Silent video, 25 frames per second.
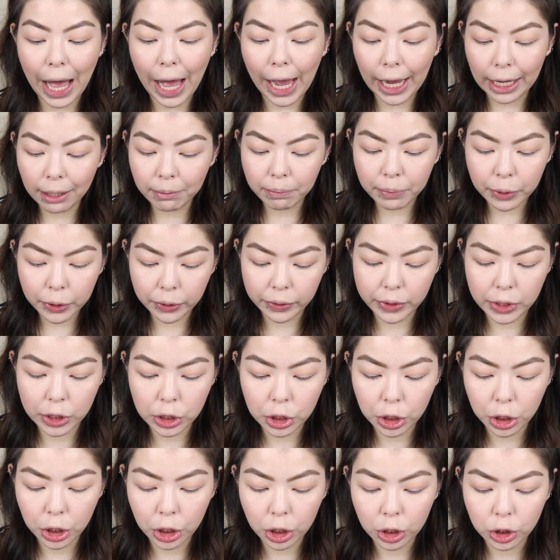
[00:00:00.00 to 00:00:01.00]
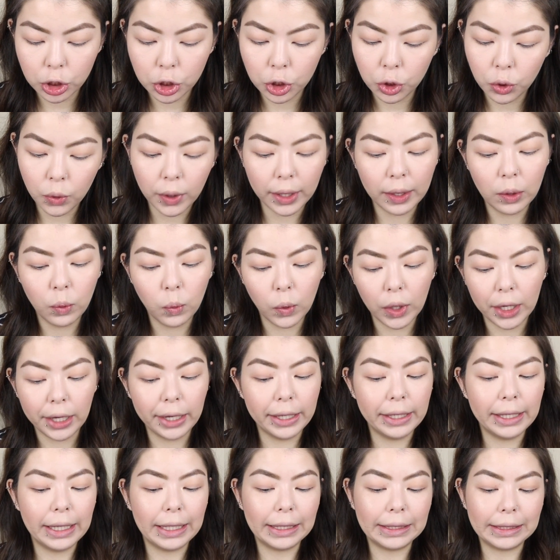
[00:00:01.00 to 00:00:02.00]
Eye Booster
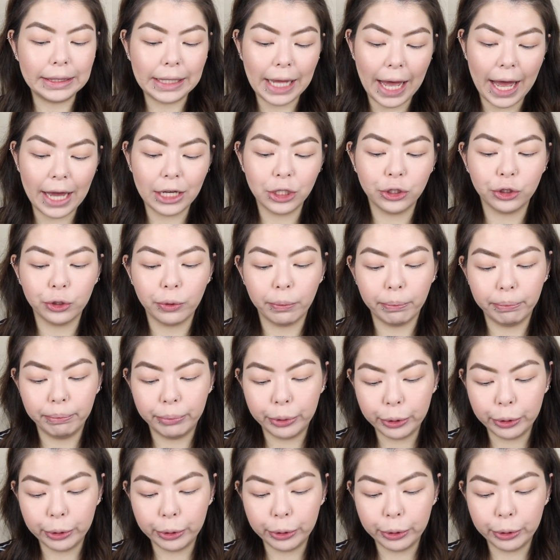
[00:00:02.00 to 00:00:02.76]
2-in-1 Lash